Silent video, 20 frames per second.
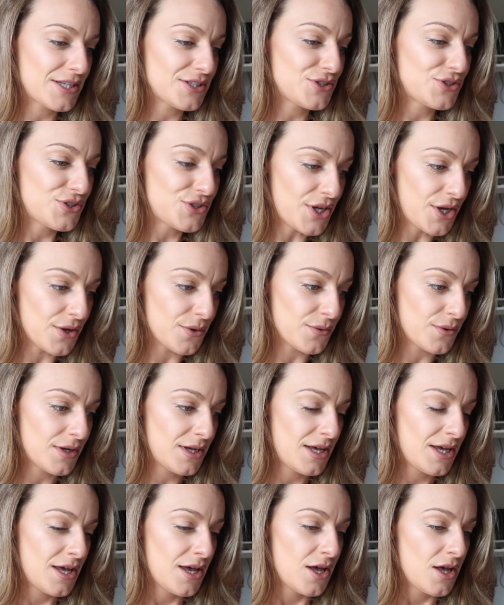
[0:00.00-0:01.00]
So
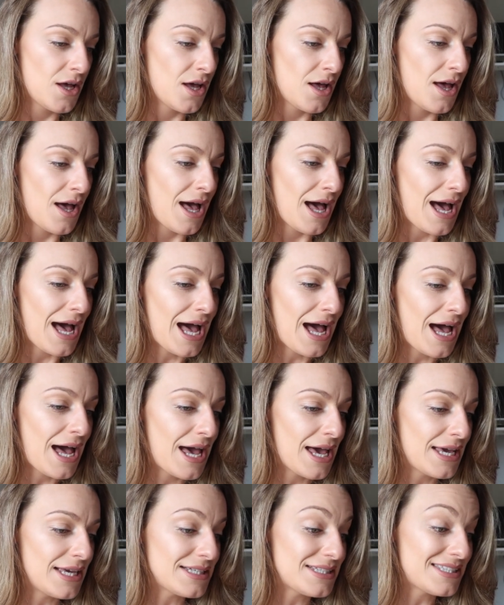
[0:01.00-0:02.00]

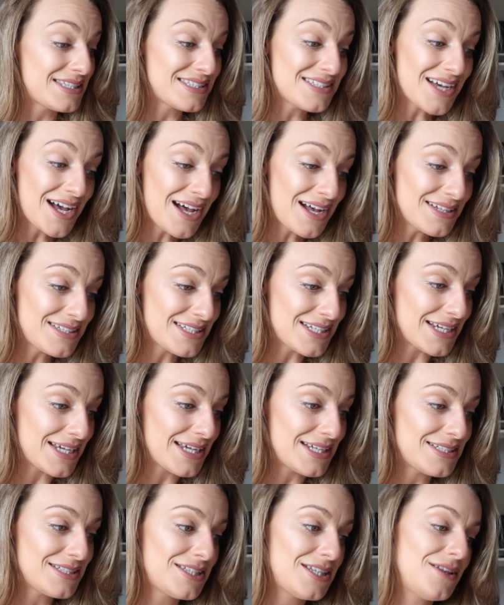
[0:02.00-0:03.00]
I
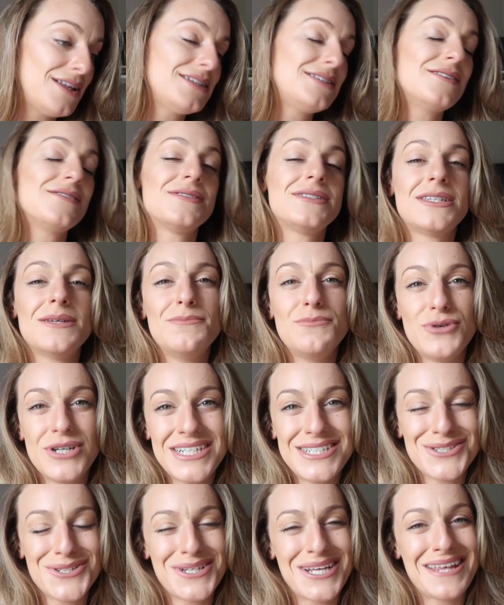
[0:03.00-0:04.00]
started, so there's some
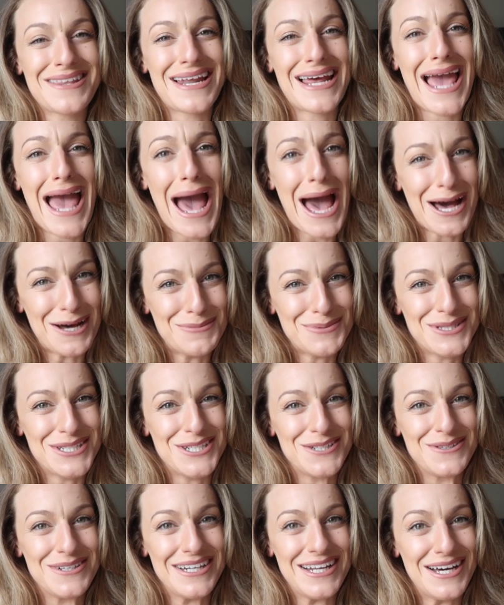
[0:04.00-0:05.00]
prints on here that I
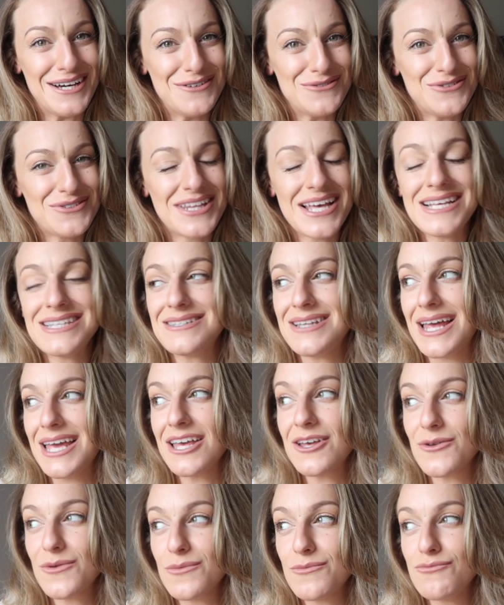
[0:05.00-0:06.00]
absolutely love. There's
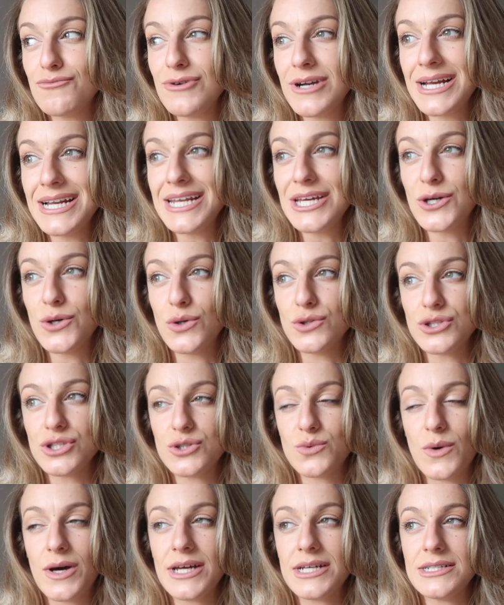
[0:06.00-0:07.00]
like really
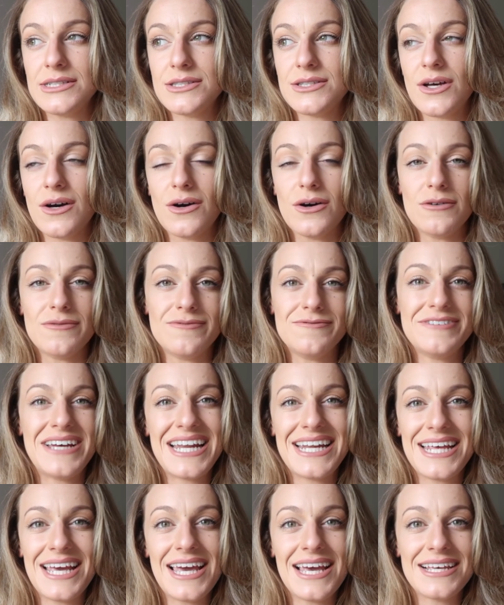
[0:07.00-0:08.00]
gorgeous ones of
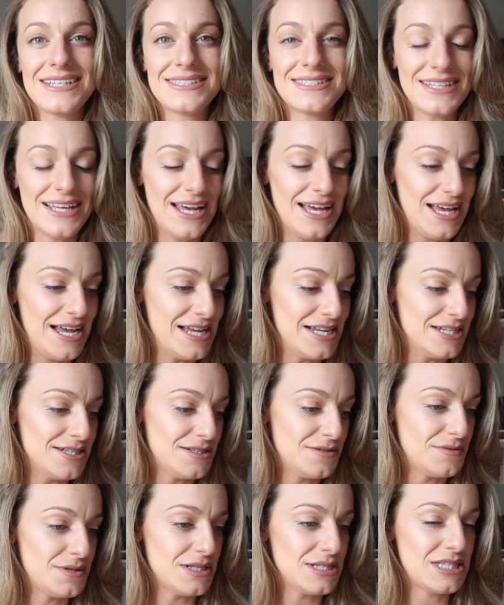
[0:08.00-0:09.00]
Venice,
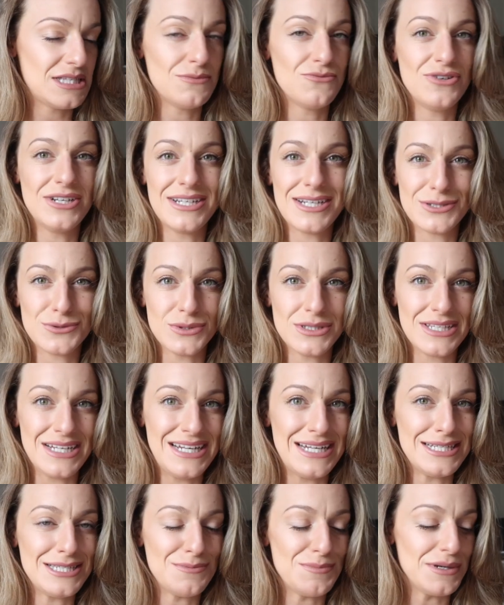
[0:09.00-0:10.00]
and there's some really nice ones
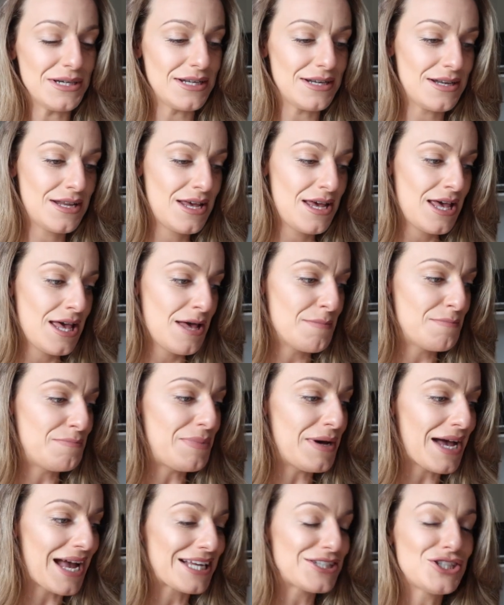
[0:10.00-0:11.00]
in Lisbon,
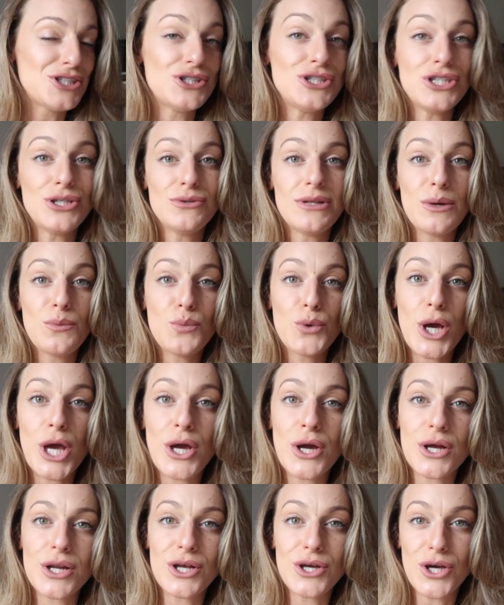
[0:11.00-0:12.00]
but I just knew they
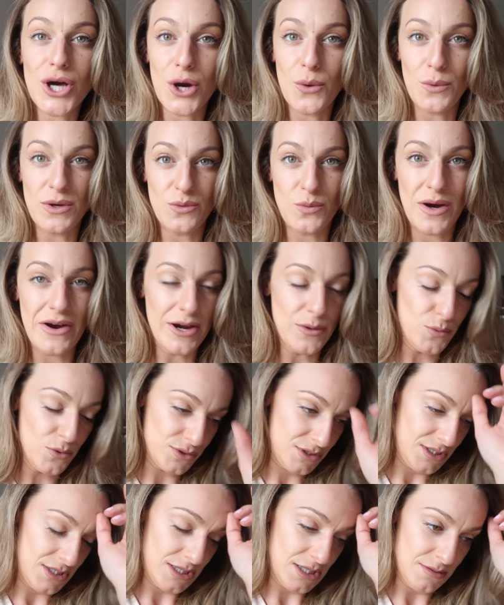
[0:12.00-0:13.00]
weren't going to go with where I
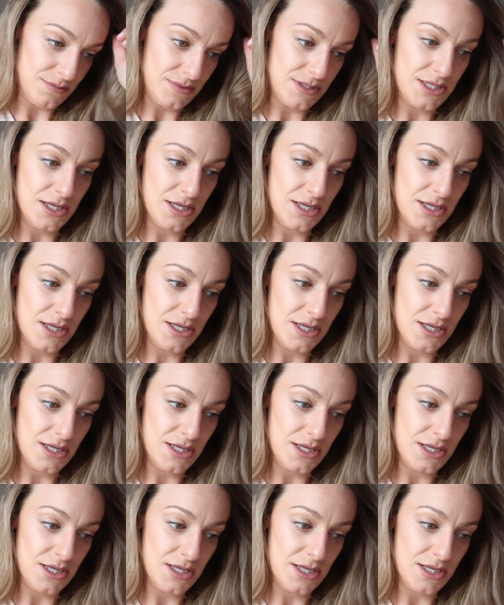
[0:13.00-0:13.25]
wanted them.